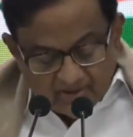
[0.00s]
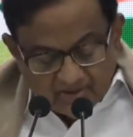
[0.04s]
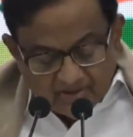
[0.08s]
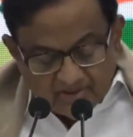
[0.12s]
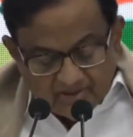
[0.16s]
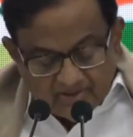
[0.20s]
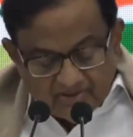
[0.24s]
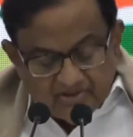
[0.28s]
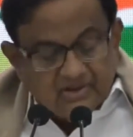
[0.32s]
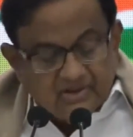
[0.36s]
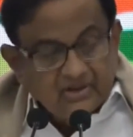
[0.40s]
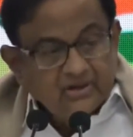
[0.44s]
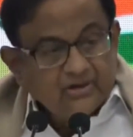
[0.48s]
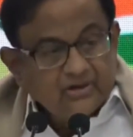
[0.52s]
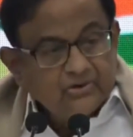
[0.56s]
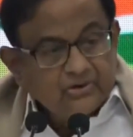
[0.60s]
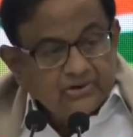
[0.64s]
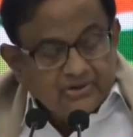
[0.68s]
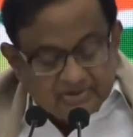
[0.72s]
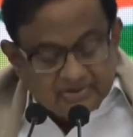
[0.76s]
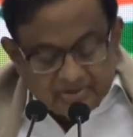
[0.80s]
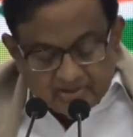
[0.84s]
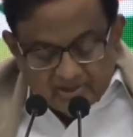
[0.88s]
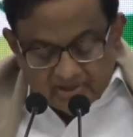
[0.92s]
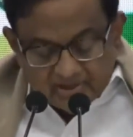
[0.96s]
Year on
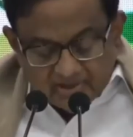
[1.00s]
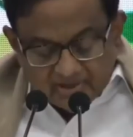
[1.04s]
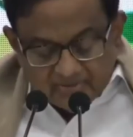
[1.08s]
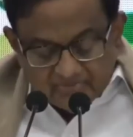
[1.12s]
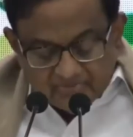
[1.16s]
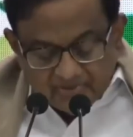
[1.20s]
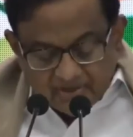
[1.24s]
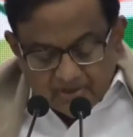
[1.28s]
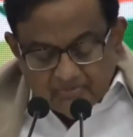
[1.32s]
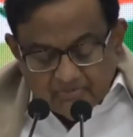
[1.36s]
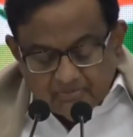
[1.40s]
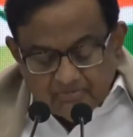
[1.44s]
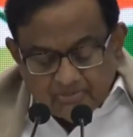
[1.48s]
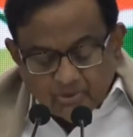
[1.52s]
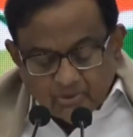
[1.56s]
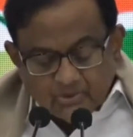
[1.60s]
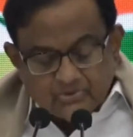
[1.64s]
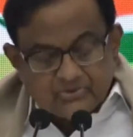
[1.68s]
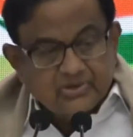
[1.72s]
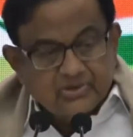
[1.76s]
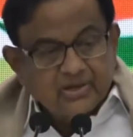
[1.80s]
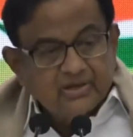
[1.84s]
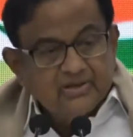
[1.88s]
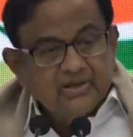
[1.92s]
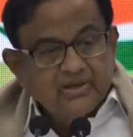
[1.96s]
year, imports
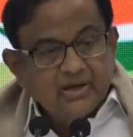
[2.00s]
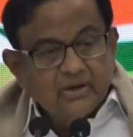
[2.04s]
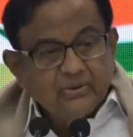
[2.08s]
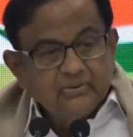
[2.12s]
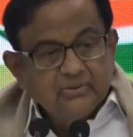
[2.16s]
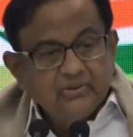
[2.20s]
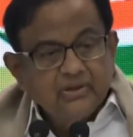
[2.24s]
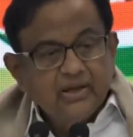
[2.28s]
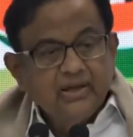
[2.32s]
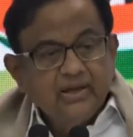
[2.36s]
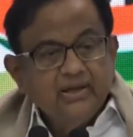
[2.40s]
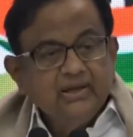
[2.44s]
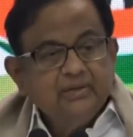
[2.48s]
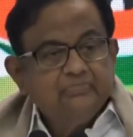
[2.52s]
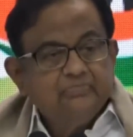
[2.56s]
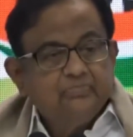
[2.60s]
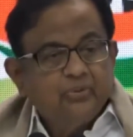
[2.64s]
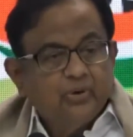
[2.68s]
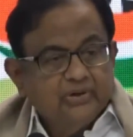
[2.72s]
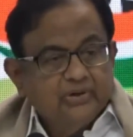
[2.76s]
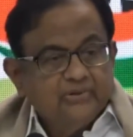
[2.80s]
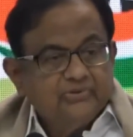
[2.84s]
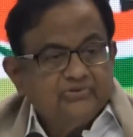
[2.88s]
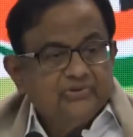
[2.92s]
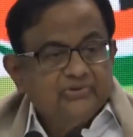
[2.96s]
are down
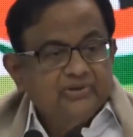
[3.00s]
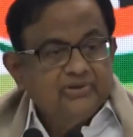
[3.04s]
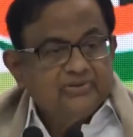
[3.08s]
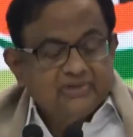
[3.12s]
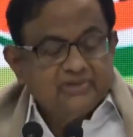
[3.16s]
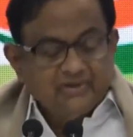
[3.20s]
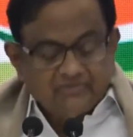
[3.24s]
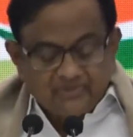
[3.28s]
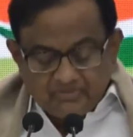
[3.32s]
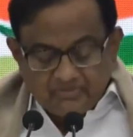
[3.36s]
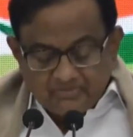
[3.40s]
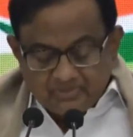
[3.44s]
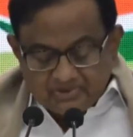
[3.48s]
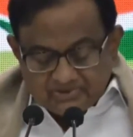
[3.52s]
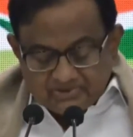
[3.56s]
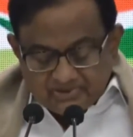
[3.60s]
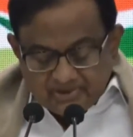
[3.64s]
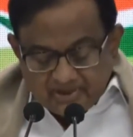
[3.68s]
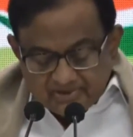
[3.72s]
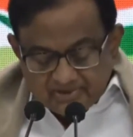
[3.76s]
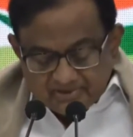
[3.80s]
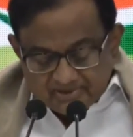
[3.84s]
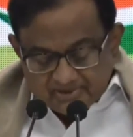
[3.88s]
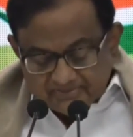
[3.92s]
8.37%,